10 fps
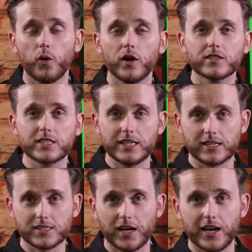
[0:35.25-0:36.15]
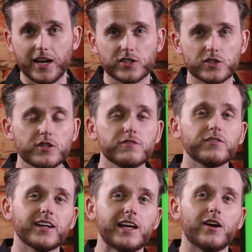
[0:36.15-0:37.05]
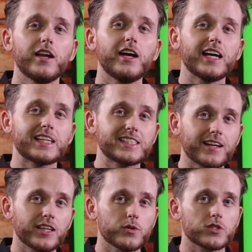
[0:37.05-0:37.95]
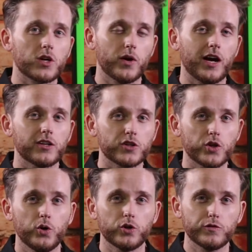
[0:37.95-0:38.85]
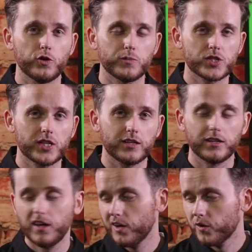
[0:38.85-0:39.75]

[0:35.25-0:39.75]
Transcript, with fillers: or DXDiag, so you can find out exactly what's going under the hood of your machine,